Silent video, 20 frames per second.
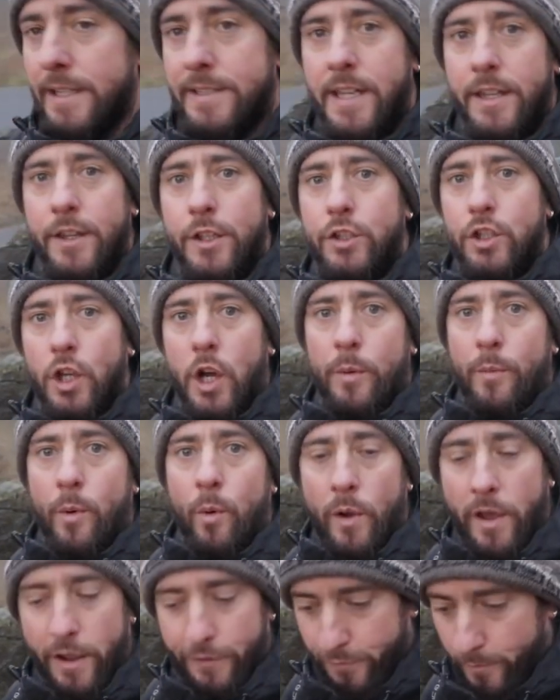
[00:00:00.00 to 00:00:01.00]
let's get the dome
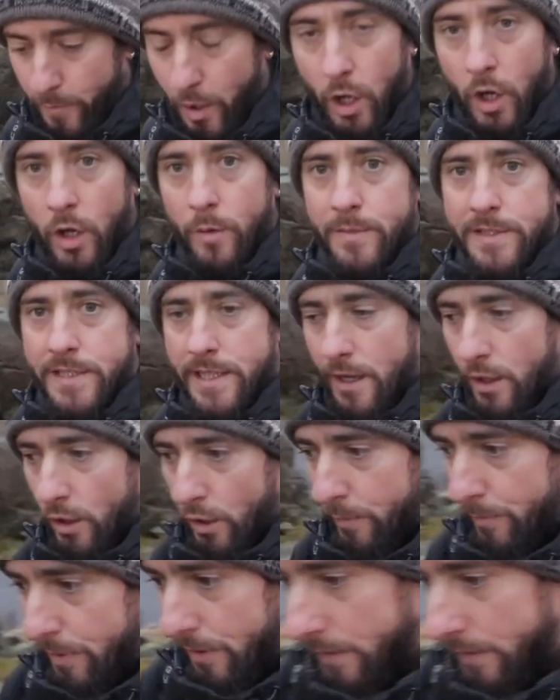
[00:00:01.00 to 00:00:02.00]
away from home set up